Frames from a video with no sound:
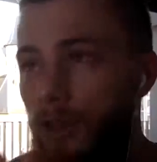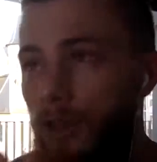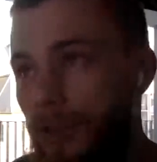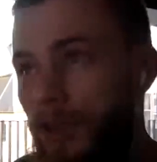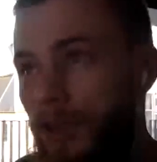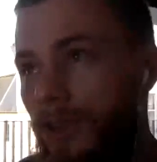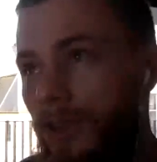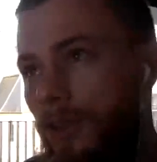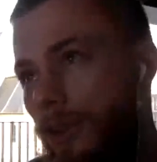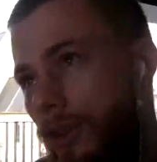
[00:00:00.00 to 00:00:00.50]

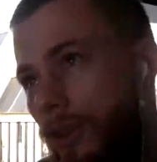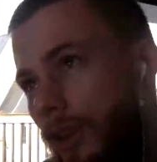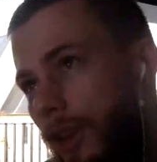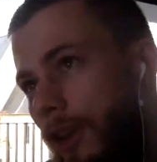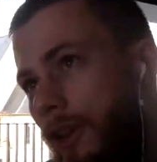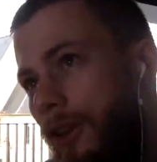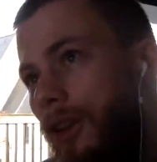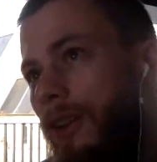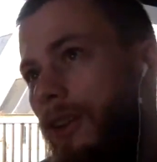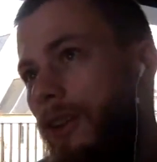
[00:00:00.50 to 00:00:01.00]
is
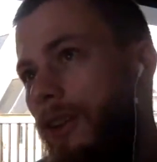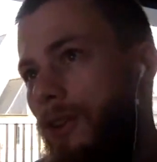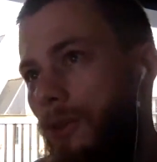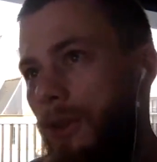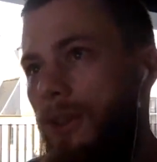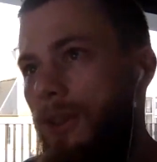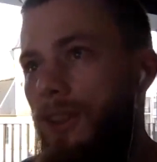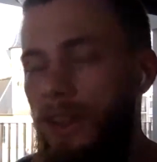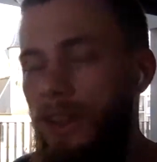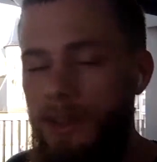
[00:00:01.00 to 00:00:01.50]
earlier, and so
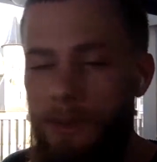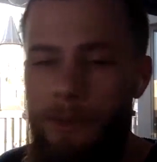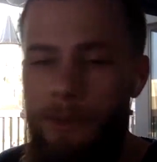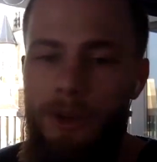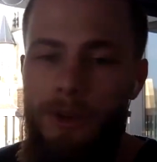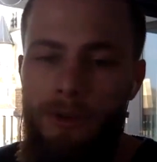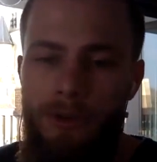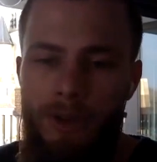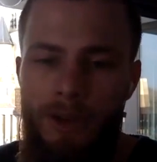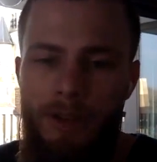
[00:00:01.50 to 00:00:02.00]
it does
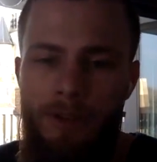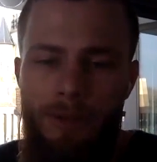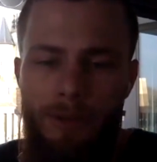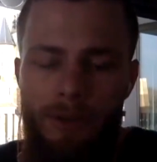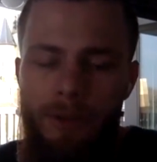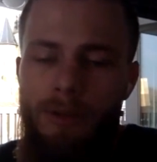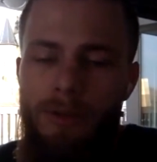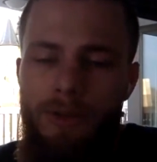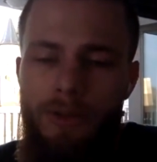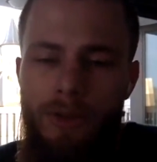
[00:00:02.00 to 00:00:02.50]
work for that
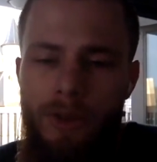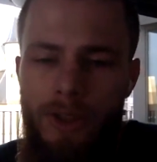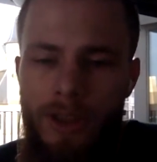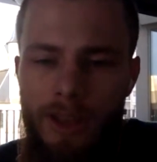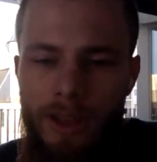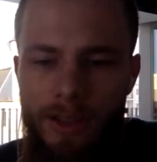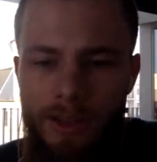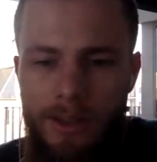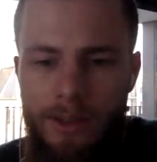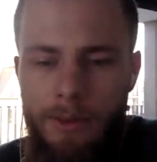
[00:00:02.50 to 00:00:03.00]
404
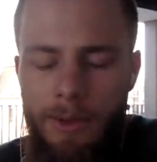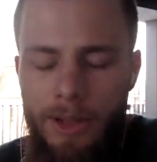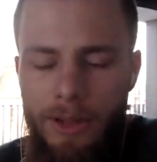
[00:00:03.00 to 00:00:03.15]
case. That's what you're